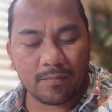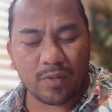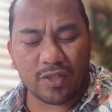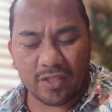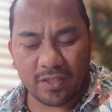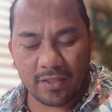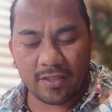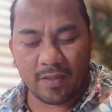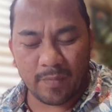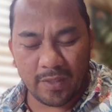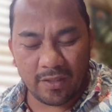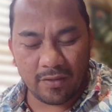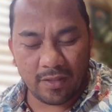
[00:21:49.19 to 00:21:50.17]
Marshallese
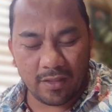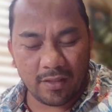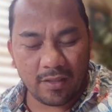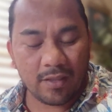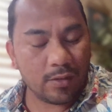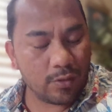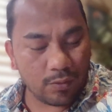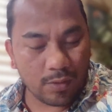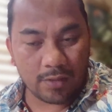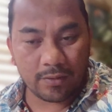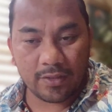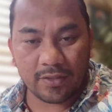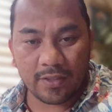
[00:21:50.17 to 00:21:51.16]
community
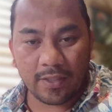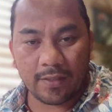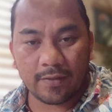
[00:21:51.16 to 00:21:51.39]
throughout the state.